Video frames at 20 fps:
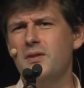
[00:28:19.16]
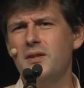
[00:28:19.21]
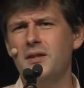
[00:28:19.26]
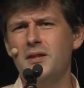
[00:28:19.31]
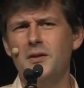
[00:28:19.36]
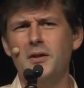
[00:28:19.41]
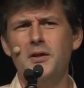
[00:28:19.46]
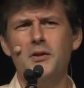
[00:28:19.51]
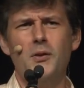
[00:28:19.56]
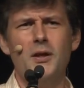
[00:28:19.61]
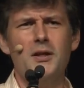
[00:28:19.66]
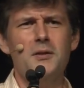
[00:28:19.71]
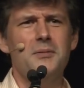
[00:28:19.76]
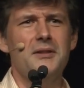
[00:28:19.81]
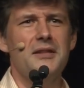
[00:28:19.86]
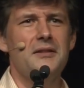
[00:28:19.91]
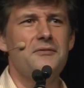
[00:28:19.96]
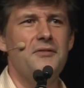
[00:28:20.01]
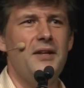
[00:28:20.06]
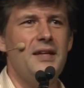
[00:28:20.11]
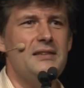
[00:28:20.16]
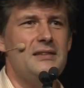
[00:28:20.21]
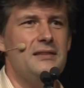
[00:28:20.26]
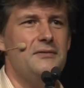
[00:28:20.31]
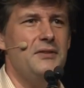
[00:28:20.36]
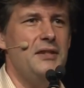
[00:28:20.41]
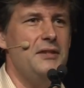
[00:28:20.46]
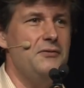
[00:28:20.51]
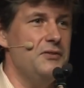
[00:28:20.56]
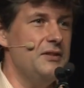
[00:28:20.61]
you know, incredibly
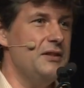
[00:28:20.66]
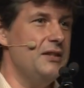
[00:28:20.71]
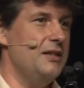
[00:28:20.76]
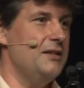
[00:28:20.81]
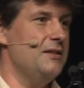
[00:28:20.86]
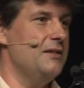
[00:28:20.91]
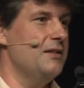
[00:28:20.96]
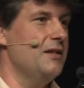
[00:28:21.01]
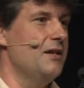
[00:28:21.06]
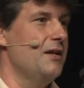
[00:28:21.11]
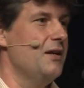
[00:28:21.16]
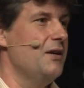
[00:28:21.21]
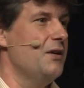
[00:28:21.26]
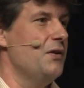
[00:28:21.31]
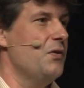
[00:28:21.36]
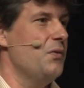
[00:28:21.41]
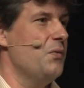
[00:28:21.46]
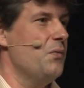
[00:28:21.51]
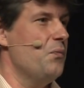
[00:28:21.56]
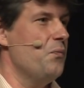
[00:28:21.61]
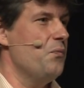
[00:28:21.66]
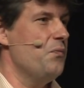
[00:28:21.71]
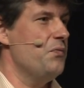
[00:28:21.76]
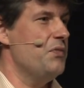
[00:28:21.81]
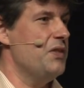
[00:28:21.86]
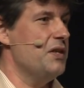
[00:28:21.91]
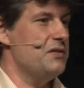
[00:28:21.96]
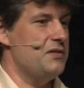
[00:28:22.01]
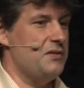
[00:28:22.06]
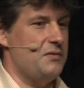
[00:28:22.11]
invasive, even in
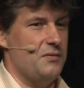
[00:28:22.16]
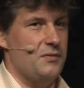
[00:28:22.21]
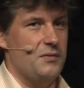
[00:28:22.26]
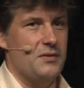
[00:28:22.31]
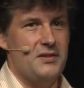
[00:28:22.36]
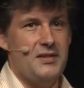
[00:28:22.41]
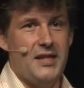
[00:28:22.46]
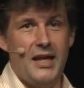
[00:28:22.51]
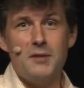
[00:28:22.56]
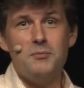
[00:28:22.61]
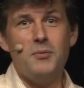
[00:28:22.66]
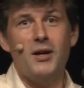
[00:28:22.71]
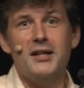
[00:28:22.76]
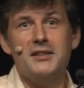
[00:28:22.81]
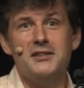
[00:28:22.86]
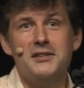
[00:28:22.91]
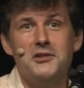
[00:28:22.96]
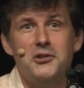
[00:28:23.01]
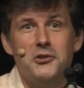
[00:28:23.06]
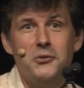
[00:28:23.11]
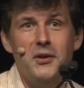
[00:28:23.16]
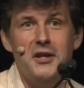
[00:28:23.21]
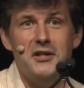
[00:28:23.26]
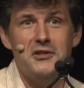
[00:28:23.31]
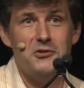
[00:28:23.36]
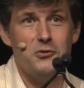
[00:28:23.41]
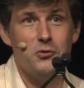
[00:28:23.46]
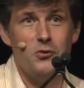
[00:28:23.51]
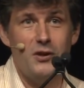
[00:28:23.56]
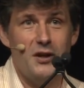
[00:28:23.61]
this sandbox
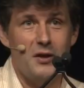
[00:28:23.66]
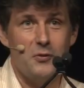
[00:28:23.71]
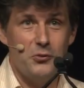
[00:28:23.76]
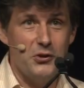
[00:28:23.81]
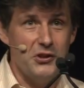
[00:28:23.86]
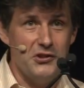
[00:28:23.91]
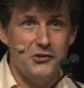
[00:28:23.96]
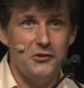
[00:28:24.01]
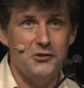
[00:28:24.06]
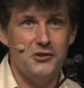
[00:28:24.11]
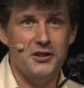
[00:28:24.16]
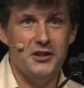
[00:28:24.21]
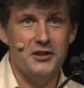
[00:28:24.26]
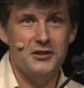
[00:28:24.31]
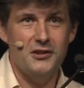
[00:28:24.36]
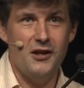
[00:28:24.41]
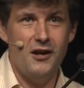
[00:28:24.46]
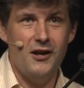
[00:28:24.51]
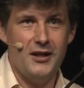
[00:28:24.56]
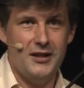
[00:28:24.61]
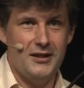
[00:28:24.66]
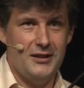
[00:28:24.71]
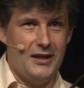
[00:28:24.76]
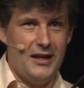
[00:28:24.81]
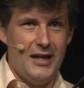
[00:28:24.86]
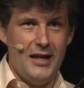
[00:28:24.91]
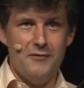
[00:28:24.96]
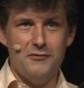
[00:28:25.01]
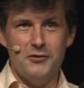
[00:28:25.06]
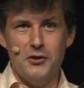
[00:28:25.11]
situation where I'm researching a talk and
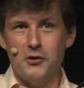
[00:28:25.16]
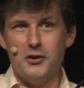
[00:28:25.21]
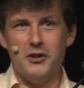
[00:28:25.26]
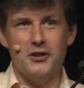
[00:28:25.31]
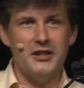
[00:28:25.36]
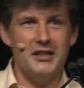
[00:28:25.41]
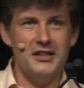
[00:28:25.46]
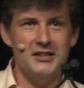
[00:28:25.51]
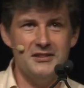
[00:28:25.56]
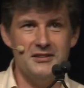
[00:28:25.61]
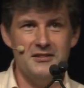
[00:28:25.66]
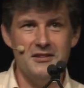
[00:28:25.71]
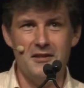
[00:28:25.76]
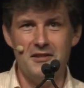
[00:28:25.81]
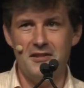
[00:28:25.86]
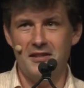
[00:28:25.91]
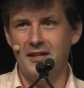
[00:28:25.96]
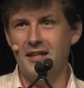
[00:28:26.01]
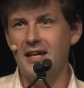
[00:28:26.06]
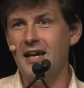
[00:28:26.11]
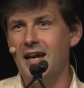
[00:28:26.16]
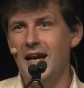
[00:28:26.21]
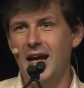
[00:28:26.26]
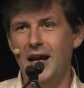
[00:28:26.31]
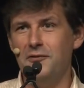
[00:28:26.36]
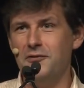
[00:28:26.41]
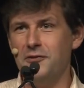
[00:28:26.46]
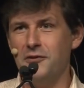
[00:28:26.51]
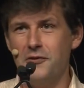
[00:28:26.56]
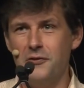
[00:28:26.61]
I have no cookies and nothing,
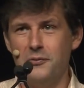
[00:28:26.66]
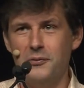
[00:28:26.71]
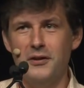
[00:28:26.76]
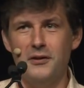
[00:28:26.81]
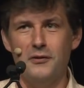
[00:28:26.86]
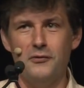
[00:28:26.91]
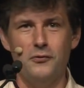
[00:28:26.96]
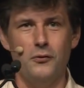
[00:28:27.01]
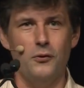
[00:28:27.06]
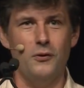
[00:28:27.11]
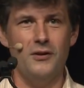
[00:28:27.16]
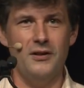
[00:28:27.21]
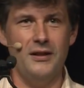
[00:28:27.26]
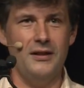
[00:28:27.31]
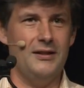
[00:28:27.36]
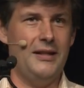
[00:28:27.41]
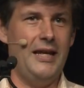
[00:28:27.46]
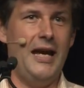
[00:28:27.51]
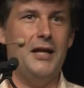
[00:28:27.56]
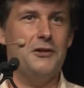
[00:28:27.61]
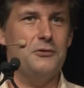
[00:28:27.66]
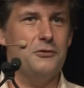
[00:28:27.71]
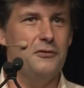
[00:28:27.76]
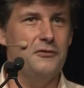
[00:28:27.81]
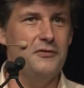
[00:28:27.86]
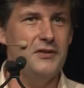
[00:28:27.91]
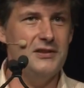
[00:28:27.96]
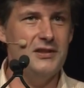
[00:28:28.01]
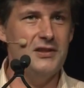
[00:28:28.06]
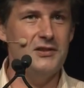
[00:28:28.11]
after three or four casual
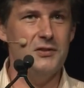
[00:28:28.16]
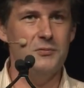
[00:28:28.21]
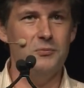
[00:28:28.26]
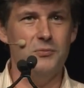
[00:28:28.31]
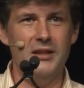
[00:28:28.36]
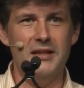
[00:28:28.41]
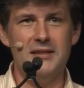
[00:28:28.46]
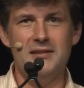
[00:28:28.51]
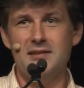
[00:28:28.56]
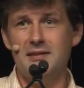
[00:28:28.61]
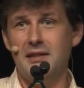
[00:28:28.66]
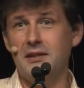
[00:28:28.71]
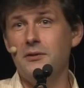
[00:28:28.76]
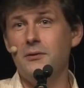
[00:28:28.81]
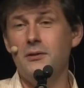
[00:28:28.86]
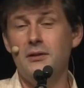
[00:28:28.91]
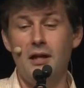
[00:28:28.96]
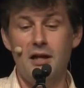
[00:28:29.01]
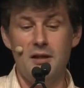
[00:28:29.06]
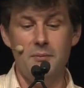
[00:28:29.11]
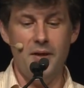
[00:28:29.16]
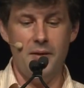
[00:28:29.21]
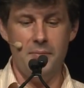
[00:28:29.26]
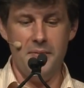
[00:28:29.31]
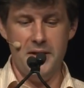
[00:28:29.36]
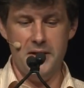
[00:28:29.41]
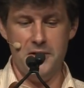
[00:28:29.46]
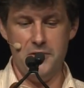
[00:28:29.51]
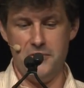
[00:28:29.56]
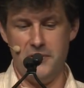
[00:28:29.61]
visits in places, they know a lot about
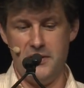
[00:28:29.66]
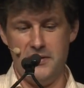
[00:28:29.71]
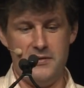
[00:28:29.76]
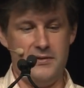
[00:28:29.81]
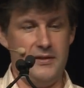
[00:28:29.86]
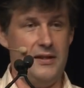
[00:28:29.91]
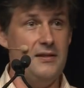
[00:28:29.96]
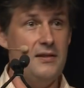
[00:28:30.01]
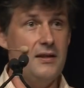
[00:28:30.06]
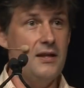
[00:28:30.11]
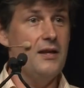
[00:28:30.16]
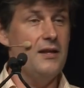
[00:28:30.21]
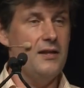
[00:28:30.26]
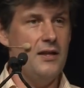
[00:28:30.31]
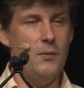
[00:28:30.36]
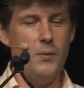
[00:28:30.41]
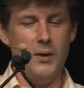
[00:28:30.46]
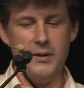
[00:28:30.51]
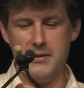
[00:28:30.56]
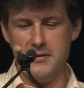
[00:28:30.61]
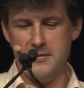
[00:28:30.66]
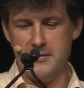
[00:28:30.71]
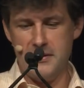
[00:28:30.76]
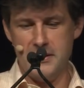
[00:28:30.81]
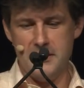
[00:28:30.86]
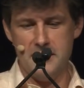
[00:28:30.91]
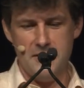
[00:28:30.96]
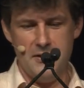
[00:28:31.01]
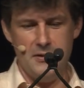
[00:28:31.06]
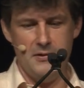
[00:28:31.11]
my interests. And they want this to
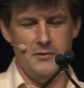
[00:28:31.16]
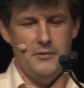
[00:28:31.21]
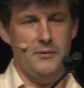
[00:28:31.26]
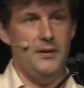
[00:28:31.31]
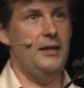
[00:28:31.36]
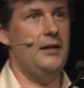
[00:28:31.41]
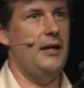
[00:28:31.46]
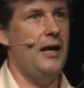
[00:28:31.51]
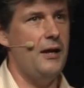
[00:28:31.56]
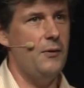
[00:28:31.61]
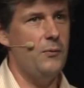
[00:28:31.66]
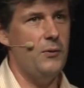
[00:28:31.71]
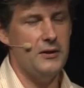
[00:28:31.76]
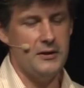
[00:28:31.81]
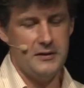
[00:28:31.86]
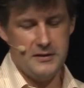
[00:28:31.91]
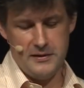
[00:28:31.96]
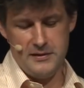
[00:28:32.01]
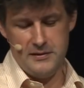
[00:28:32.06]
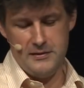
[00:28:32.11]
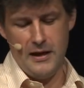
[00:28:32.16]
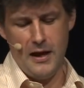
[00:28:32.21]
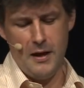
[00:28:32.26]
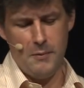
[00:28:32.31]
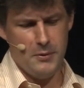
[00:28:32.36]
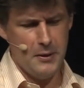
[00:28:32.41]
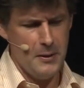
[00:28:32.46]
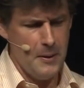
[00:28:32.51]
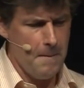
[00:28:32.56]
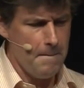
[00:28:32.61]
continue, and I want it to
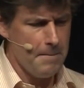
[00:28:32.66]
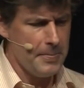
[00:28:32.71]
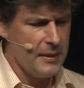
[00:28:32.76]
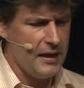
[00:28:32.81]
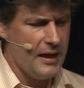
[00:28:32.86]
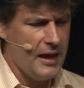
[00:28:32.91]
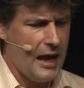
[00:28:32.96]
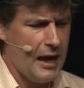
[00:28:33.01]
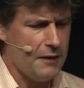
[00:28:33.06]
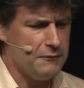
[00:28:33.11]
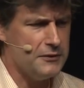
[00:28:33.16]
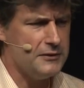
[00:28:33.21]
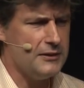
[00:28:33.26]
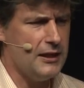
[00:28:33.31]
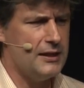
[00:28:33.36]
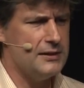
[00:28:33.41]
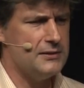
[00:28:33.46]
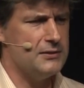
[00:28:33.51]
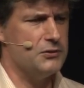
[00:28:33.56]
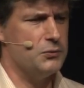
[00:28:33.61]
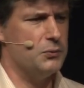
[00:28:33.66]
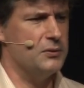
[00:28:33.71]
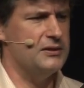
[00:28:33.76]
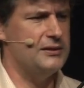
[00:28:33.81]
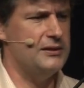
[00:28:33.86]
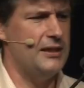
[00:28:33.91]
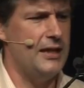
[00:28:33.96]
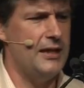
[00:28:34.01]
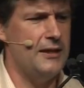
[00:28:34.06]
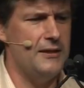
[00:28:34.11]
stop. Advertisers will
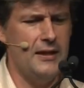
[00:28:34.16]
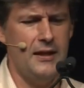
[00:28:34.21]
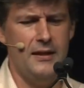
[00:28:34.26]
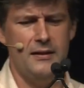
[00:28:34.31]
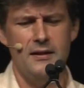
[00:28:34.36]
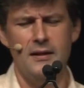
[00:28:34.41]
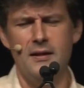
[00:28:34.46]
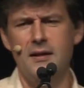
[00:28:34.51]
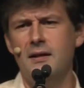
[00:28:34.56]
say that